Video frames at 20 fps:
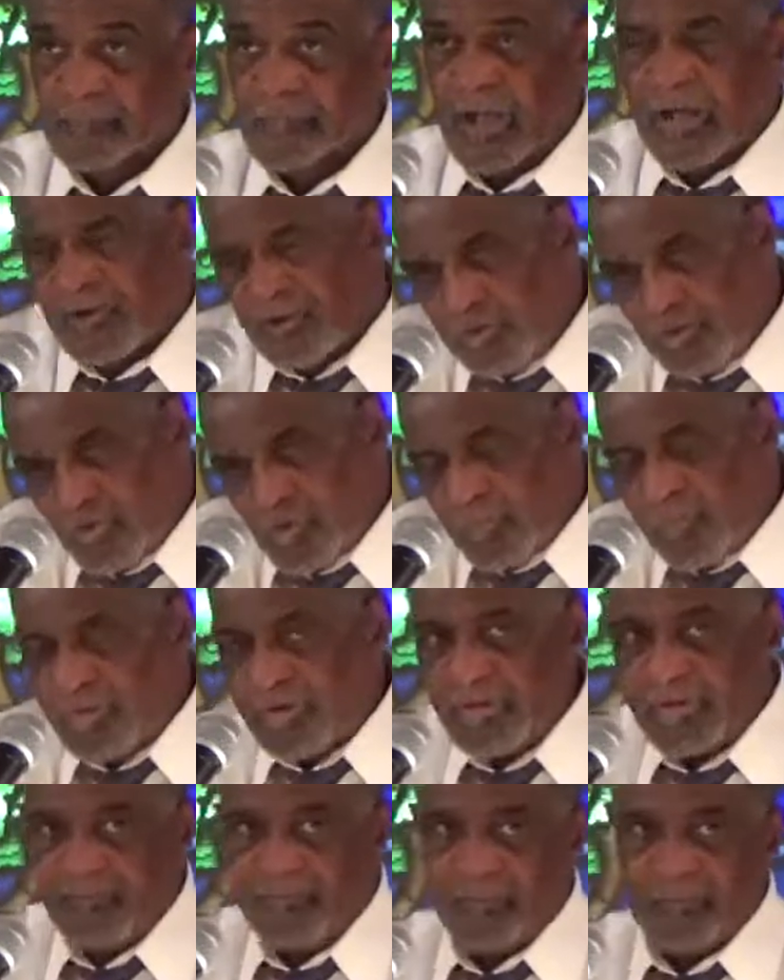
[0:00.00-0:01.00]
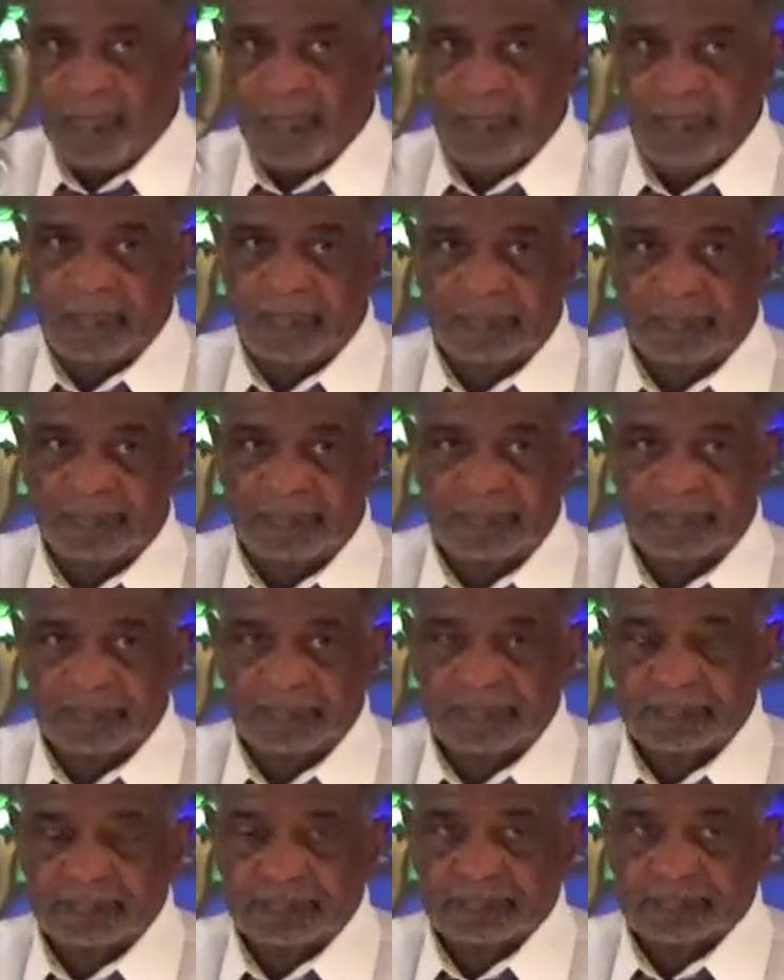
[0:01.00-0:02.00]
I know you don't believe
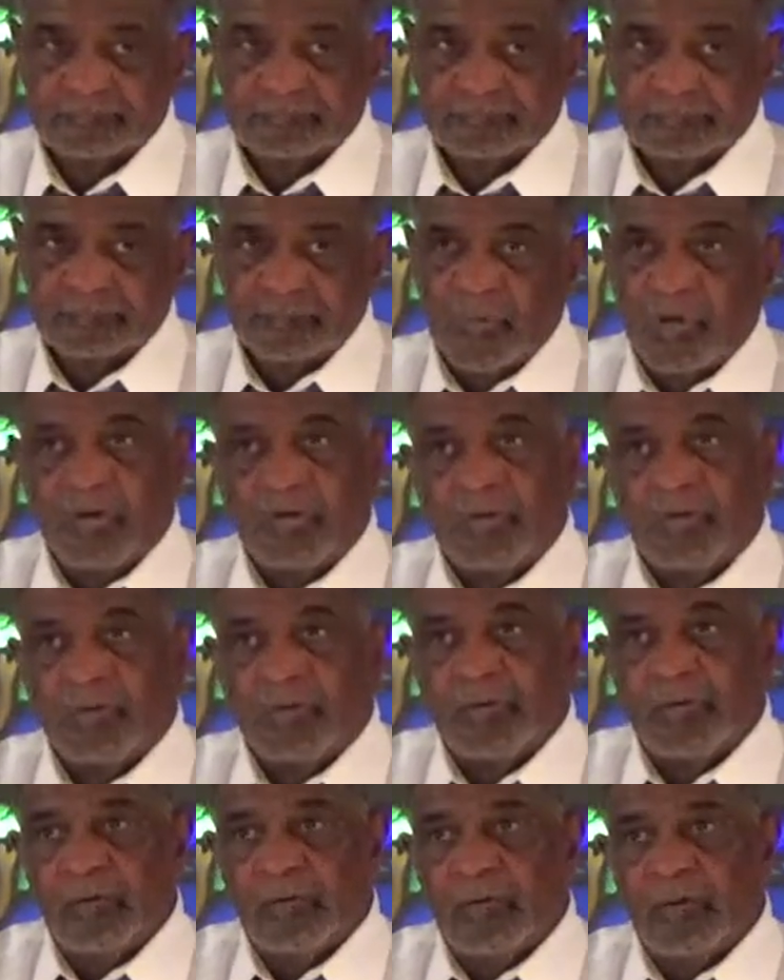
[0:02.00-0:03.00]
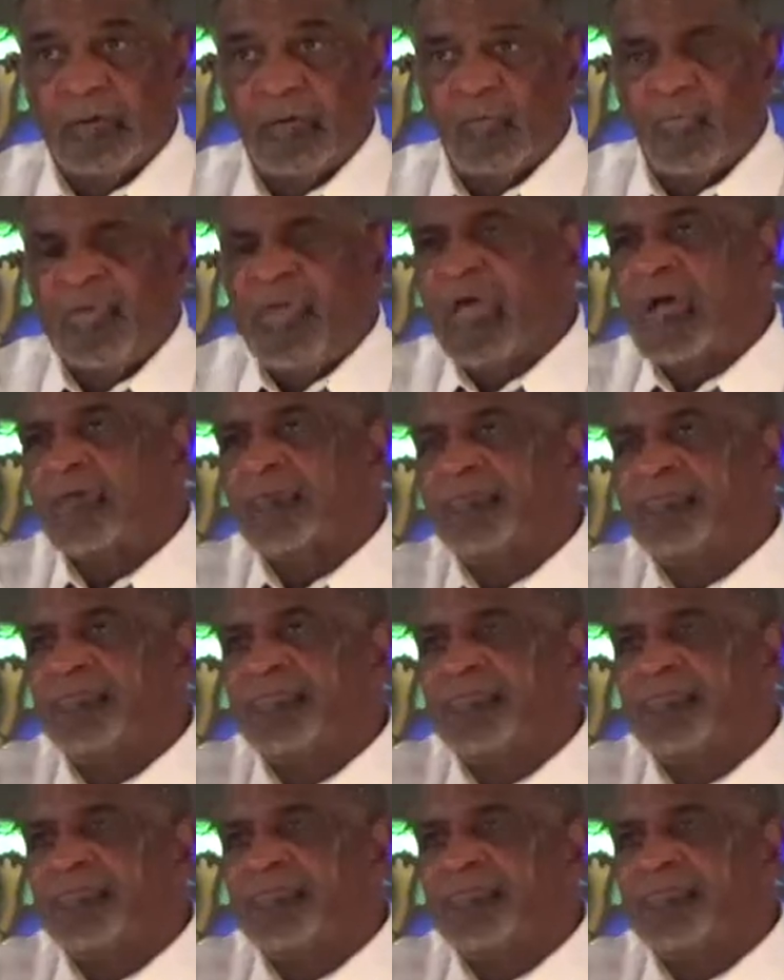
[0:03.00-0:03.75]
it, but we have